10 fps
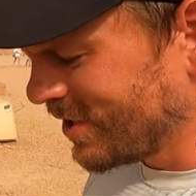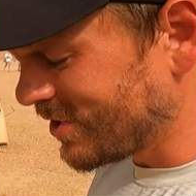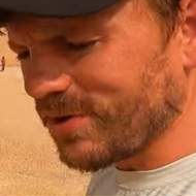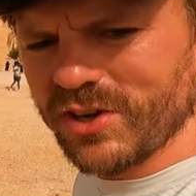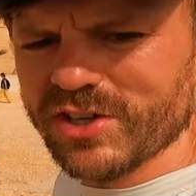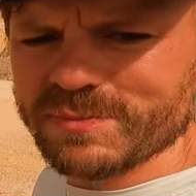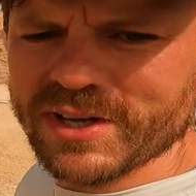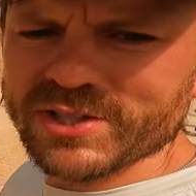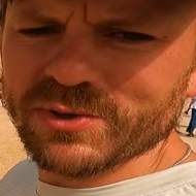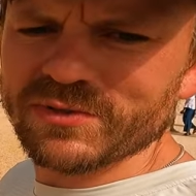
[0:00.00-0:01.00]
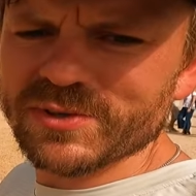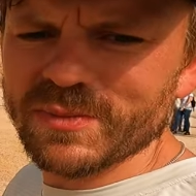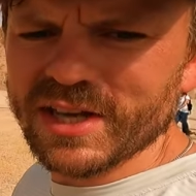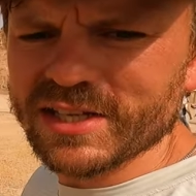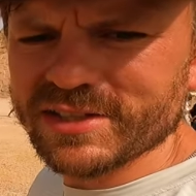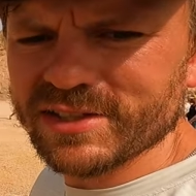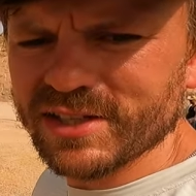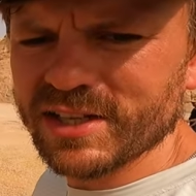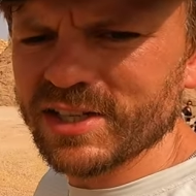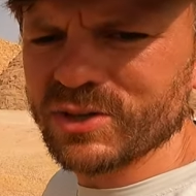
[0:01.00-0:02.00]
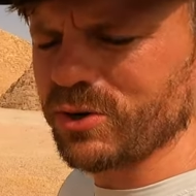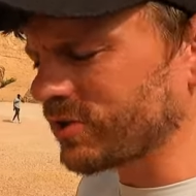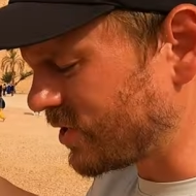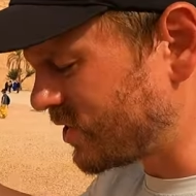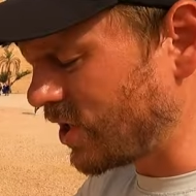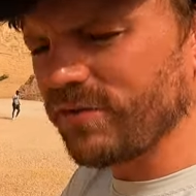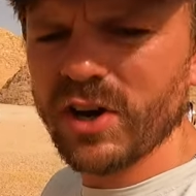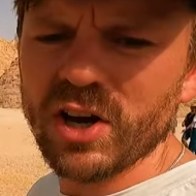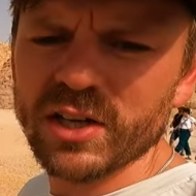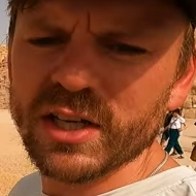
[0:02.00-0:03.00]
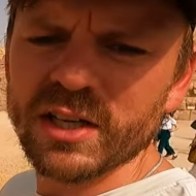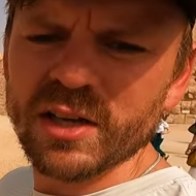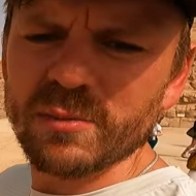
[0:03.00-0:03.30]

So he goes back to one of his mates and he talks to Giovanni